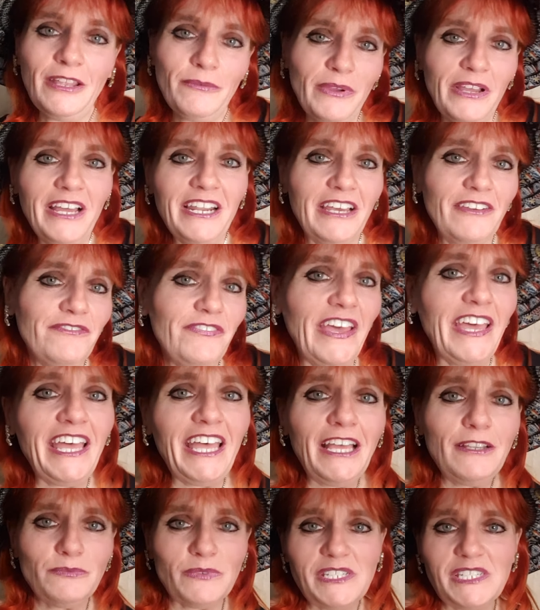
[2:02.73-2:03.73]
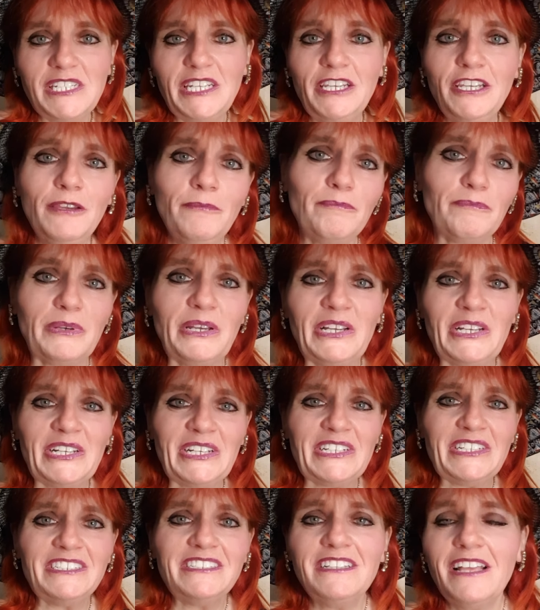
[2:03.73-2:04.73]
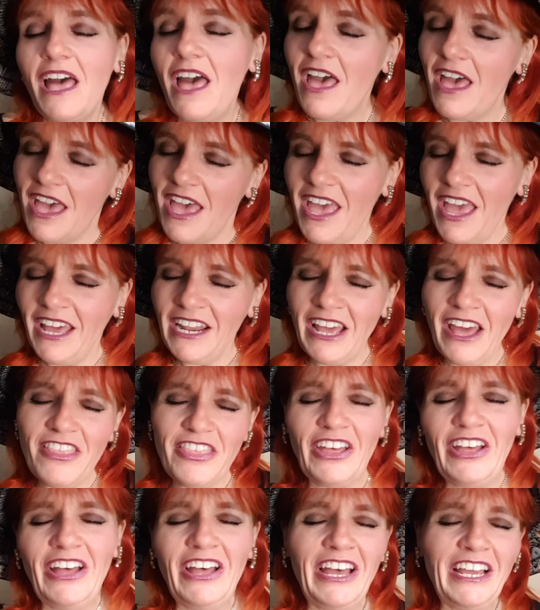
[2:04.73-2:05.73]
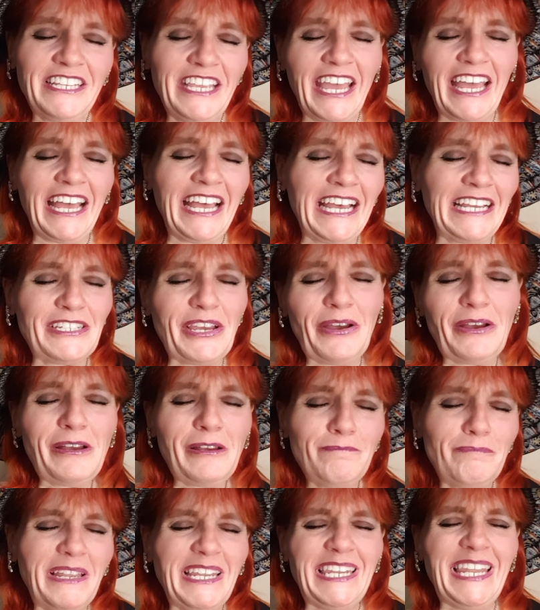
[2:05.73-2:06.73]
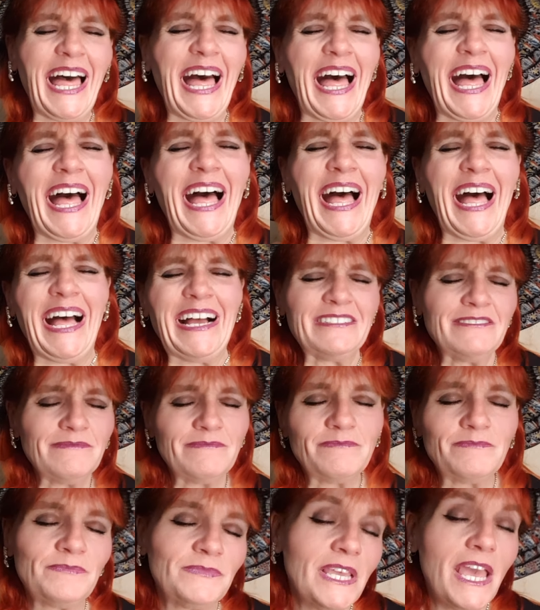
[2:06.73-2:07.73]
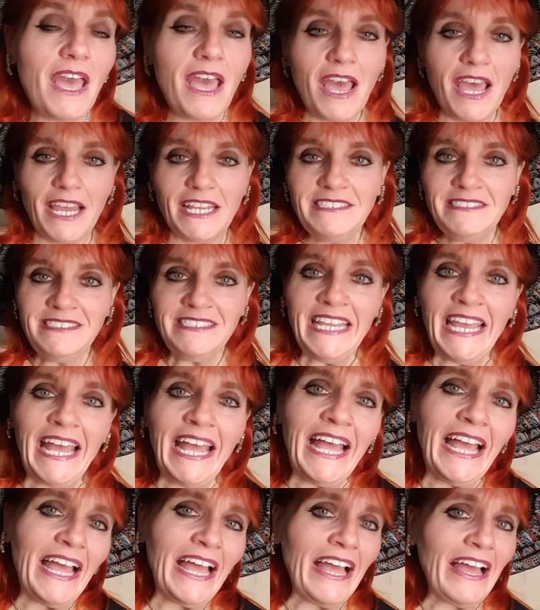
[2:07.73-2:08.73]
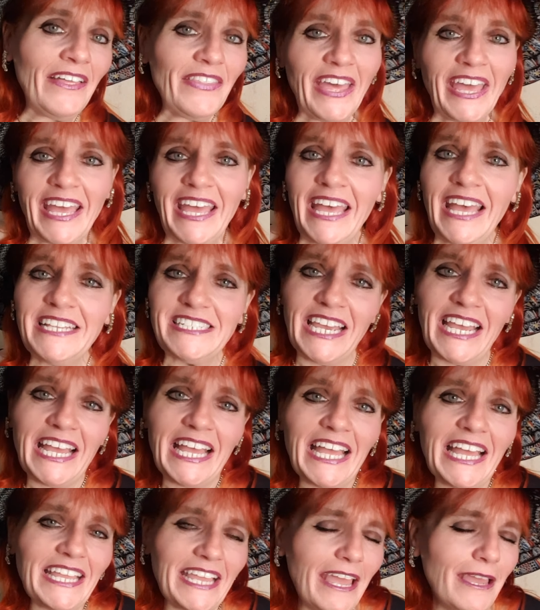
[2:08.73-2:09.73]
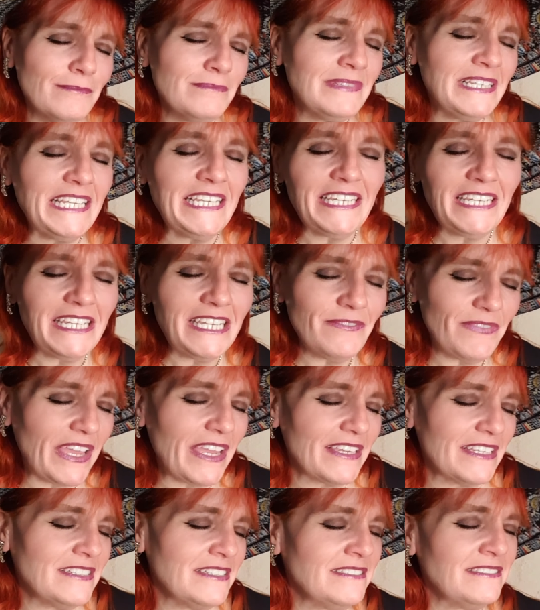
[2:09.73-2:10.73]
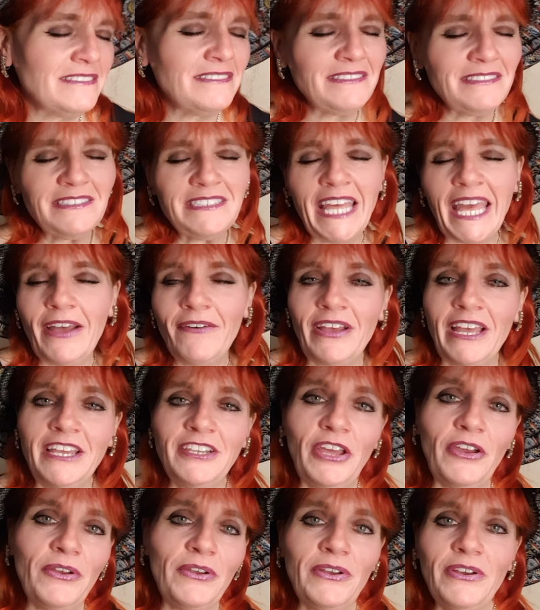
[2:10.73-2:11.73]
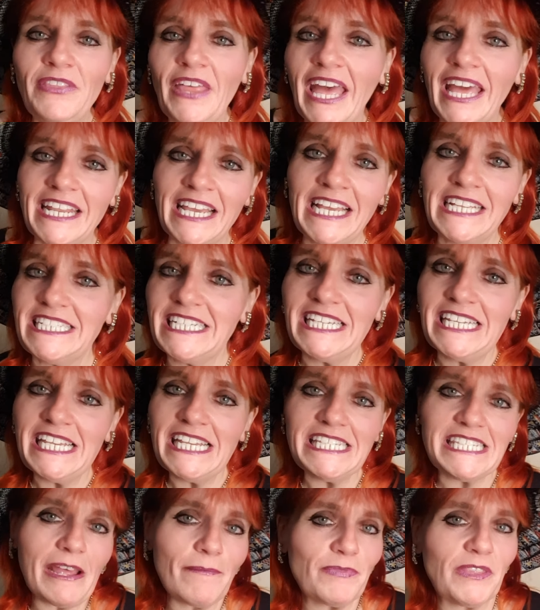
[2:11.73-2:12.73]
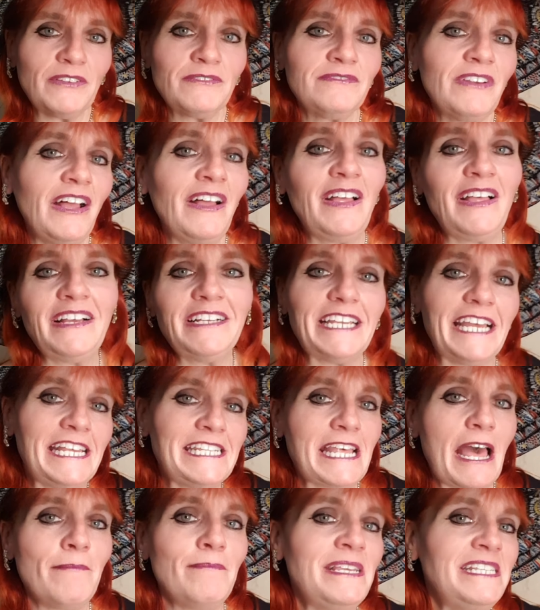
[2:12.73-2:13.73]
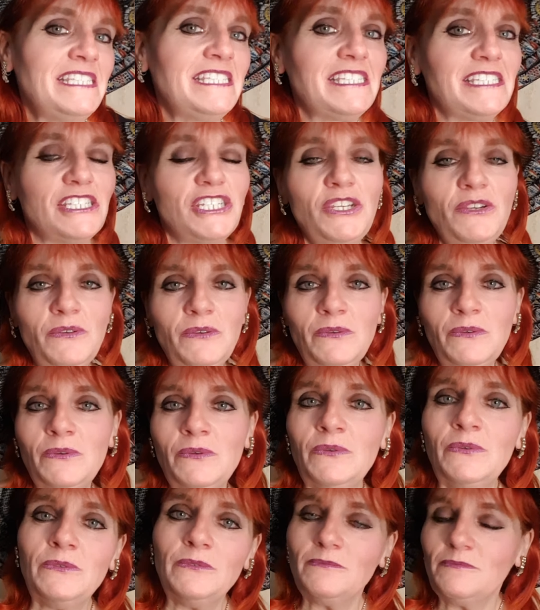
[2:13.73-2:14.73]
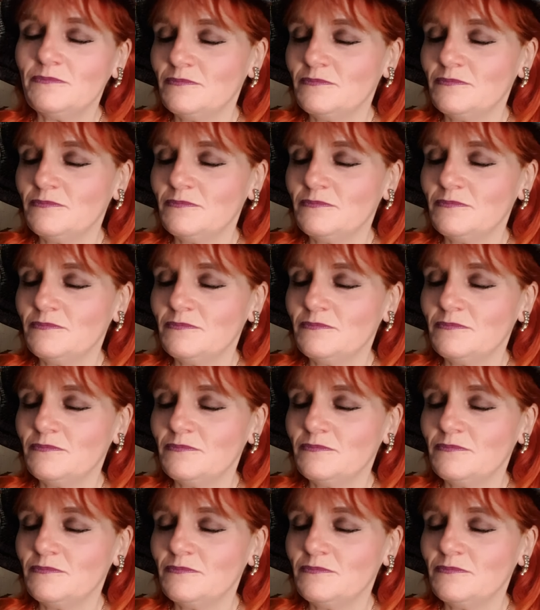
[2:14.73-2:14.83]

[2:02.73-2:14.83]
I felt was simple, and I thought, yeah, I don't belong. And now that I am leaving, now I know that I did something wrong, 'cause I missed you.